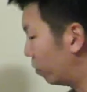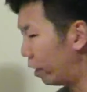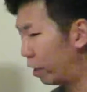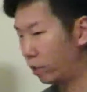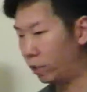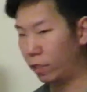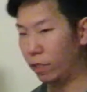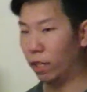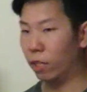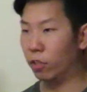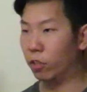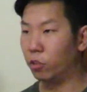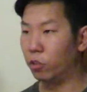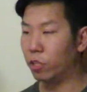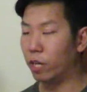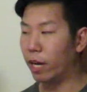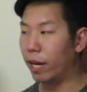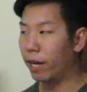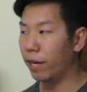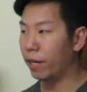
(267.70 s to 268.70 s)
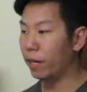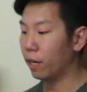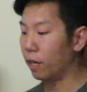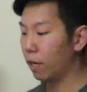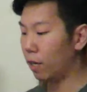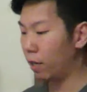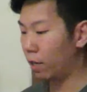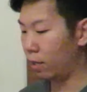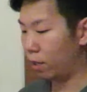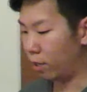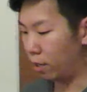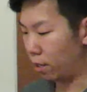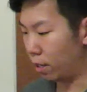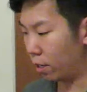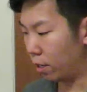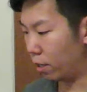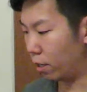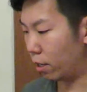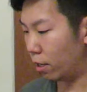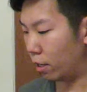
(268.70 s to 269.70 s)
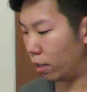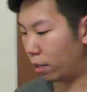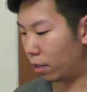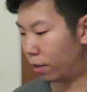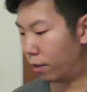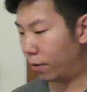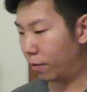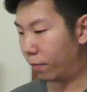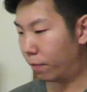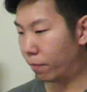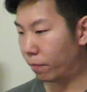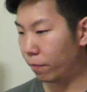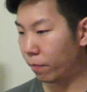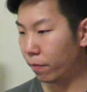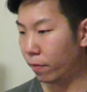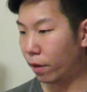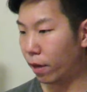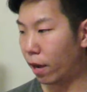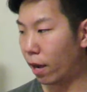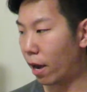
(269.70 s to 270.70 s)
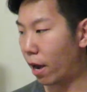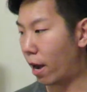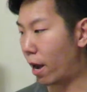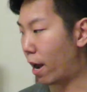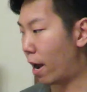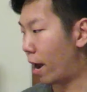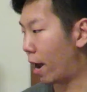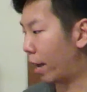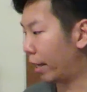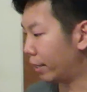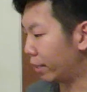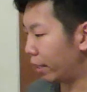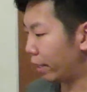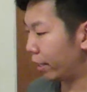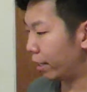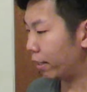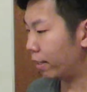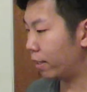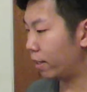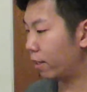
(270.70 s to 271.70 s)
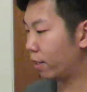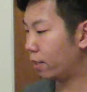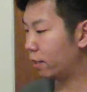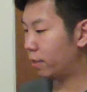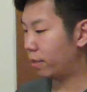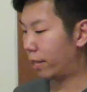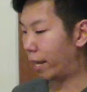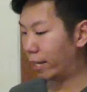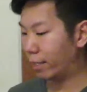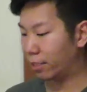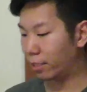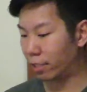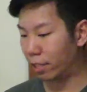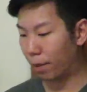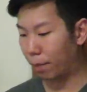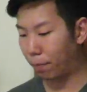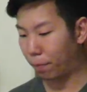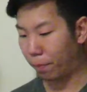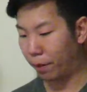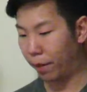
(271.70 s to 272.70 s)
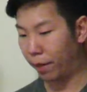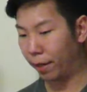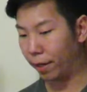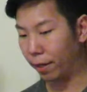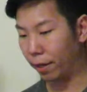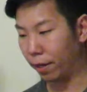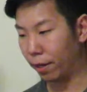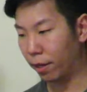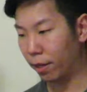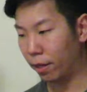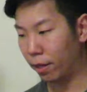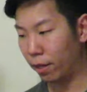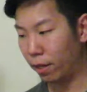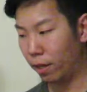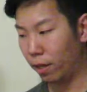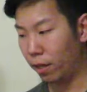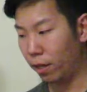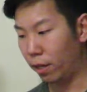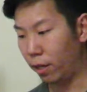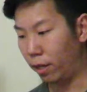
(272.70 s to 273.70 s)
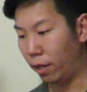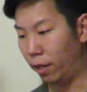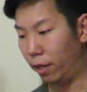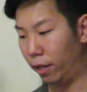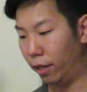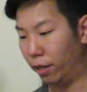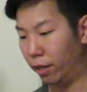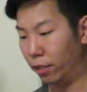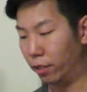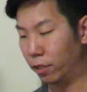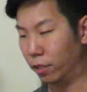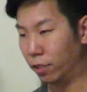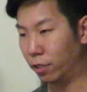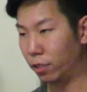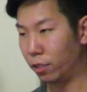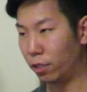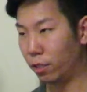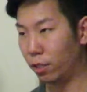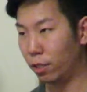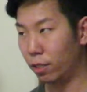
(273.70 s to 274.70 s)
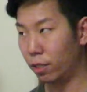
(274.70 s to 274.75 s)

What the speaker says: that's the other side. I think that stepping feels